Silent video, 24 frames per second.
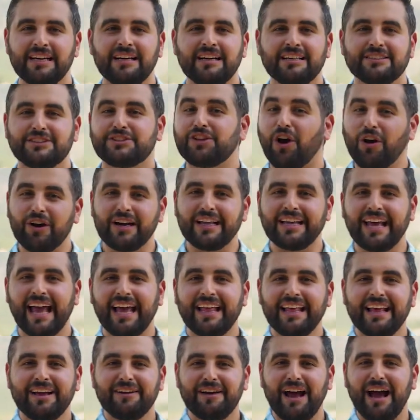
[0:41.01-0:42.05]
starting
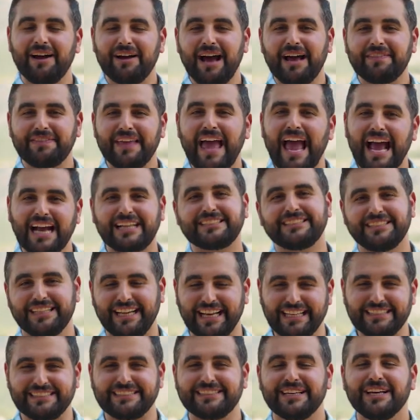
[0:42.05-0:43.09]
at the
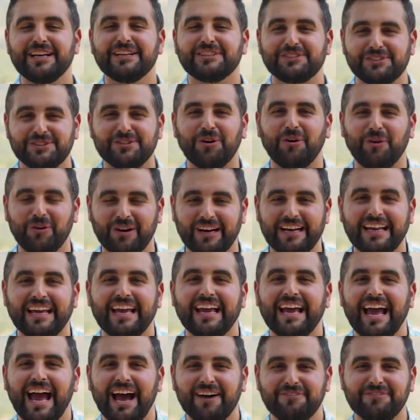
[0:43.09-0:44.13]
Exodus story
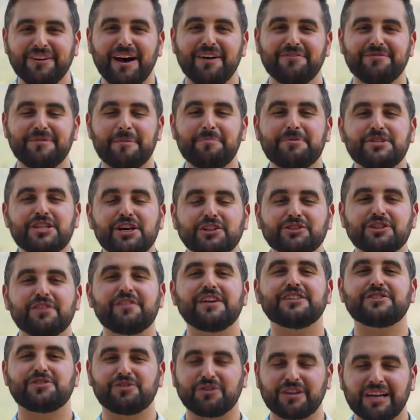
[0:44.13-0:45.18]
of the children of
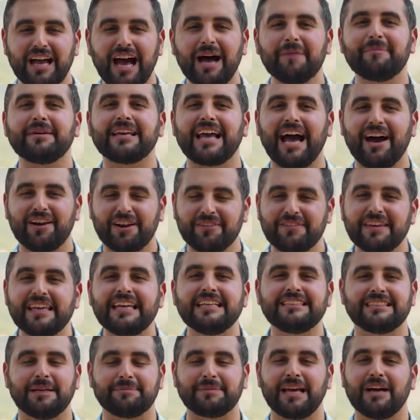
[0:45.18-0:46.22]
Israel coming out of Egypt.